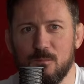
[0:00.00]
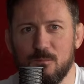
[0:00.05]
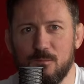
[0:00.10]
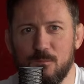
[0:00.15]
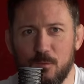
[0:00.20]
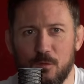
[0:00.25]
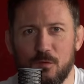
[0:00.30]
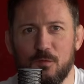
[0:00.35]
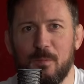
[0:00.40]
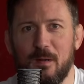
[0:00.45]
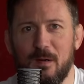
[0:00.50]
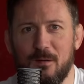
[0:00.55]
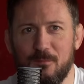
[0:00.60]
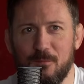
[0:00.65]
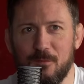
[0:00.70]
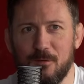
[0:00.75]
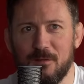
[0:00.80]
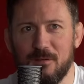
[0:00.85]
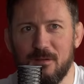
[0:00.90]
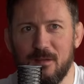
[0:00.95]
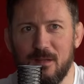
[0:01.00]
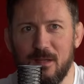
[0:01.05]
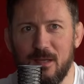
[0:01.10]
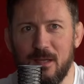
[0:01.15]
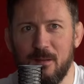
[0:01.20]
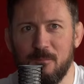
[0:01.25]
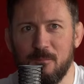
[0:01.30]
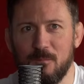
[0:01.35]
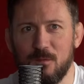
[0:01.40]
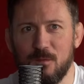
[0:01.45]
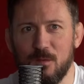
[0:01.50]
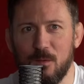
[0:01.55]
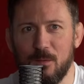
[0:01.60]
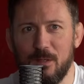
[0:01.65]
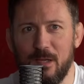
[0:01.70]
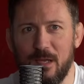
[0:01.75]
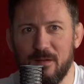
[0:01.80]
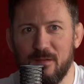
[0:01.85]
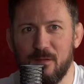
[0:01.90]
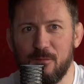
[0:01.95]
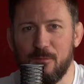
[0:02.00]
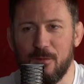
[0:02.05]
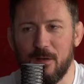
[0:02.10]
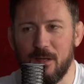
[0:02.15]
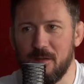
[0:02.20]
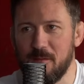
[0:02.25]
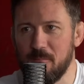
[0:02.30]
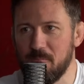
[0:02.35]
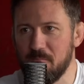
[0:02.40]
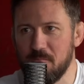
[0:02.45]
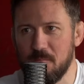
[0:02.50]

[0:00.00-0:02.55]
First part first. So yeah, the fight,